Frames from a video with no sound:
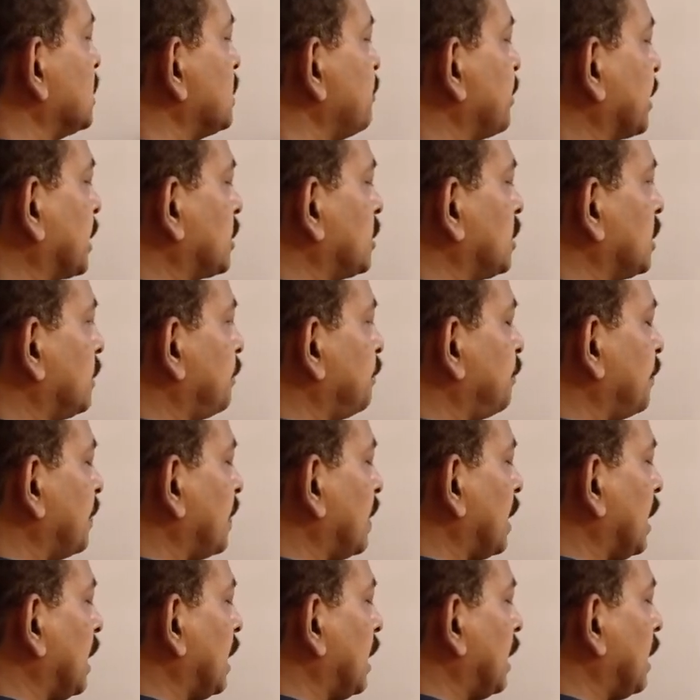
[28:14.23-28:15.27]
vector.
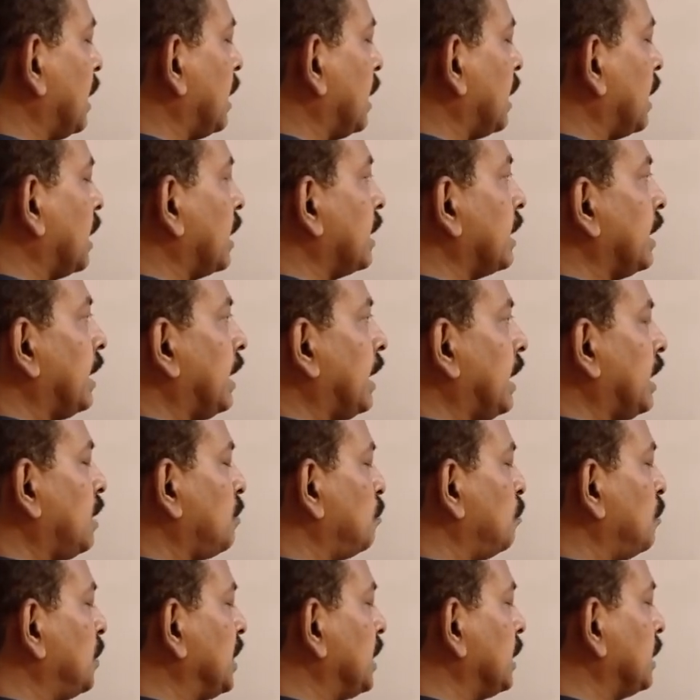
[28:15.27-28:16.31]

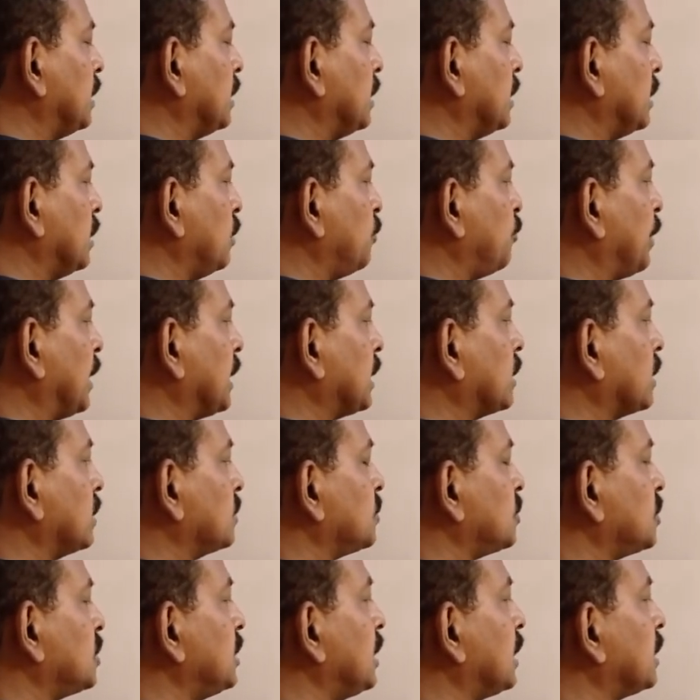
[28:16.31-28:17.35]
AB, if I
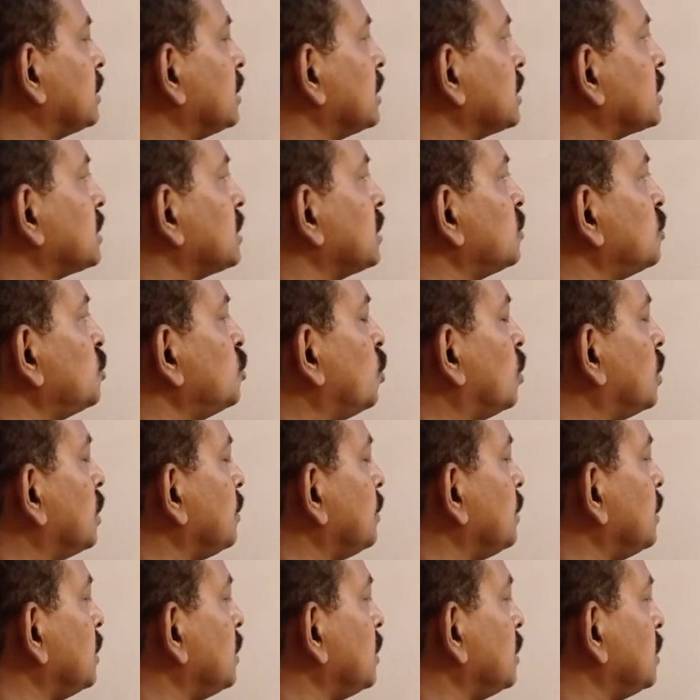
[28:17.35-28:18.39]
consider, this is your
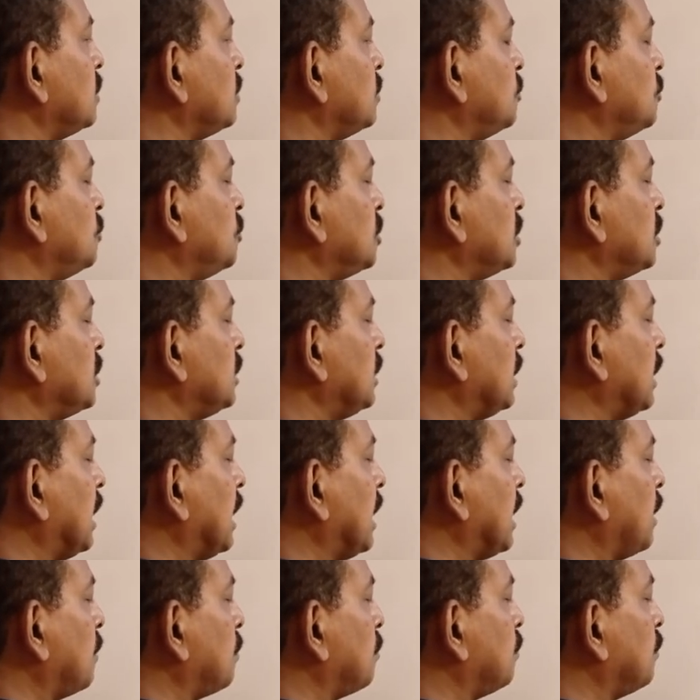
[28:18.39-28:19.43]

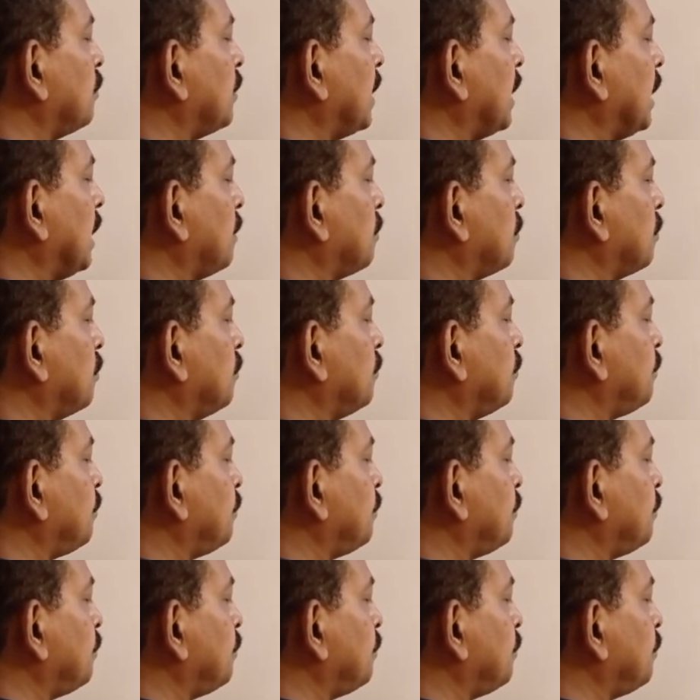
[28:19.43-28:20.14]
gmm